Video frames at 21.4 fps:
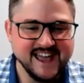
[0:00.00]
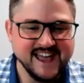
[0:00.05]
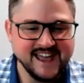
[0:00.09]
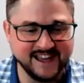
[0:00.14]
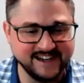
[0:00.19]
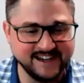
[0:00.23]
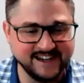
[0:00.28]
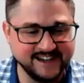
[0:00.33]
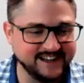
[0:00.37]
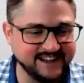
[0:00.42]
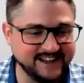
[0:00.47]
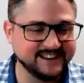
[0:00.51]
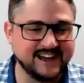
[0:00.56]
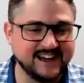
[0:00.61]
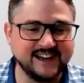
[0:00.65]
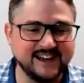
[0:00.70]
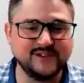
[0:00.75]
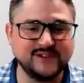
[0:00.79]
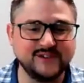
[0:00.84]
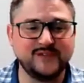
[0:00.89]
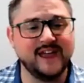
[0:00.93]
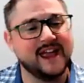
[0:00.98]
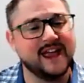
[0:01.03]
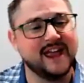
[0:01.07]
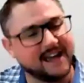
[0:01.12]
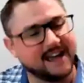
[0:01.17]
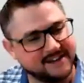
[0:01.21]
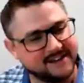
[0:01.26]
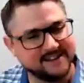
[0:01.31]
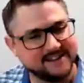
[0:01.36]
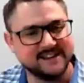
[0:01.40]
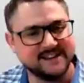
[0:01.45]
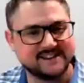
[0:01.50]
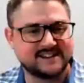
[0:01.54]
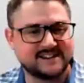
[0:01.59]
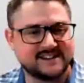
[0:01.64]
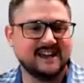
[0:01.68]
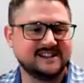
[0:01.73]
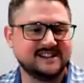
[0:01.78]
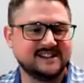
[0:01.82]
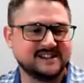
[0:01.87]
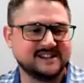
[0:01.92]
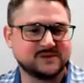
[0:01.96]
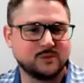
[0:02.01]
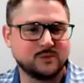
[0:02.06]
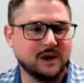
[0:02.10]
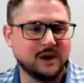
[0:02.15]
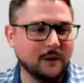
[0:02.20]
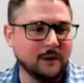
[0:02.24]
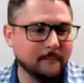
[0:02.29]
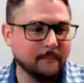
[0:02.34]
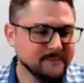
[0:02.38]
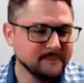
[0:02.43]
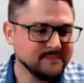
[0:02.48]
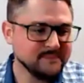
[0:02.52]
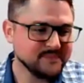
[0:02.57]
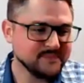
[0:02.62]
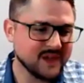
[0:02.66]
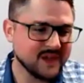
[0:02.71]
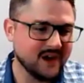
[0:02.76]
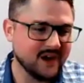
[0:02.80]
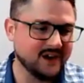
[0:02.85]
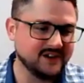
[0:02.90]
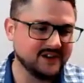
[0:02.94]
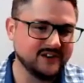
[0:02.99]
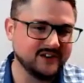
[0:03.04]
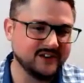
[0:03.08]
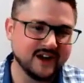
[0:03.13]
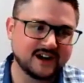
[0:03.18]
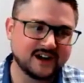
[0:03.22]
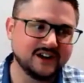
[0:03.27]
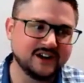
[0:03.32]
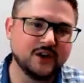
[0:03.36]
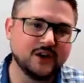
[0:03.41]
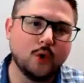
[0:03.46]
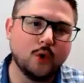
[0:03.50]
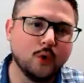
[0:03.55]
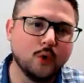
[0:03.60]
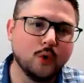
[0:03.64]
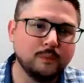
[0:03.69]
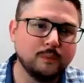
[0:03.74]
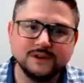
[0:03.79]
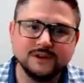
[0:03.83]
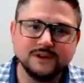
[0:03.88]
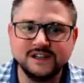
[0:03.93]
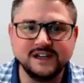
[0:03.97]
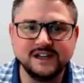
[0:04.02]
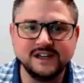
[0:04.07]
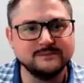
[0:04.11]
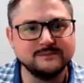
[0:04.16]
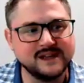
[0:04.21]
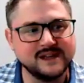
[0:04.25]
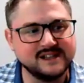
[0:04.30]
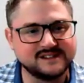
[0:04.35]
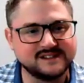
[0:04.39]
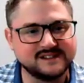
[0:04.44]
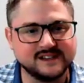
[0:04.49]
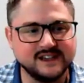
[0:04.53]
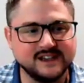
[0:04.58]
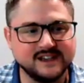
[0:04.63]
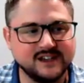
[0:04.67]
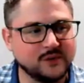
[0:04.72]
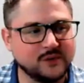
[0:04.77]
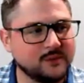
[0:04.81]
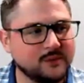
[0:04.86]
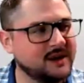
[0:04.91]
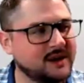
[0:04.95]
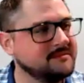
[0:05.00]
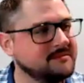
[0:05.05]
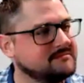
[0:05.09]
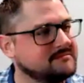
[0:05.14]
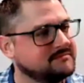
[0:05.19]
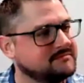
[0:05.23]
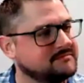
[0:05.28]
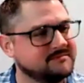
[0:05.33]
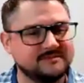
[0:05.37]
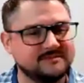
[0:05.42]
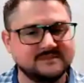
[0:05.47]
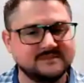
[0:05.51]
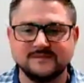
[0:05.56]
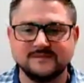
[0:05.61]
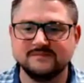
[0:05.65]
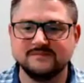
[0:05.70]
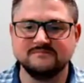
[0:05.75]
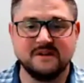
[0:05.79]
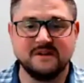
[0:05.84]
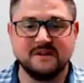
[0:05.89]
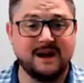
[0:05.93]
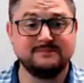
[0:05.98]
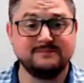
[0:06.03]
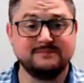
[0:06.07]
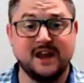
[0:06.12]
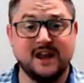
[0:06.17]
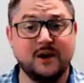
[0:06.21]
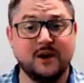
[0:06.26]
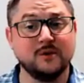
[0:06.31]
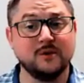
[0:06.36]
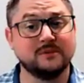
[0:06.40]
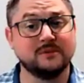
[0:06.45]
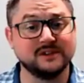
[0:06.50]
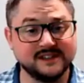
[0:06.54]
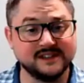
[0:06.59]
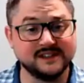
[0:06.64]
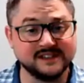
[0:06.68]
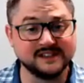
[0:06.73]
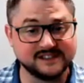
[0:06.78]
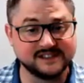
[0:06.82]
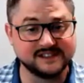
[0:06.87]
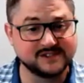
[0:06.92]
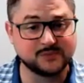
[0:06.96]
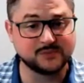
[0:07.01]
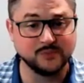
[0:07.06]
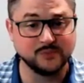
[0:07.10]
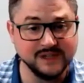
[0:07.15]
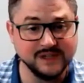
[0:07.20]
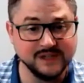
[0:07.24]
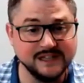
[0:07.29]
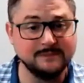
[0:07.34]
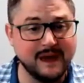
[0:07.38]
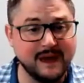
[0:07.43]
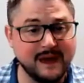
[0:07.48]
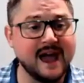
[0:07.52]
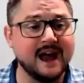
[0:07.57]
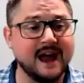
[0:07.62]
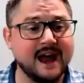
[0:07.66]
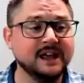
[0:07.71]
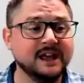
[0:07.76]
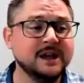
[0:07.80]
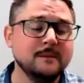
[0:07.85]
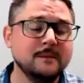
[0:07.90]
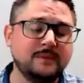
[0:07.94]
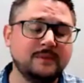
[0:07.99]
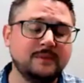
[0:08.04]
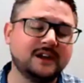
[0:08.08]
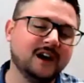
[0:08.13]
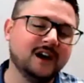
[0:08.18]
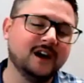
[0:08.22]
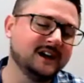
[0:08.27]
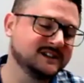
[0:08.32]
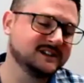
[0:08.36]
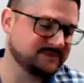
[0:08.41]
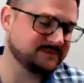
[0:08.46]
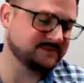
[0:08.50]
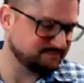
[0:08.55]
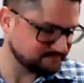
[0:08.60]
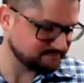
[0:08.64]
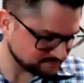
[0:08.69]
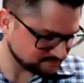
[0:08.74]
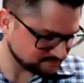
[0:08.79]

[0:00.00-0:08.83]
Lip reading: in life, and in this case as well, you're not going to openly admit and say, you know what, I'm terrible at this. It's really bad. Because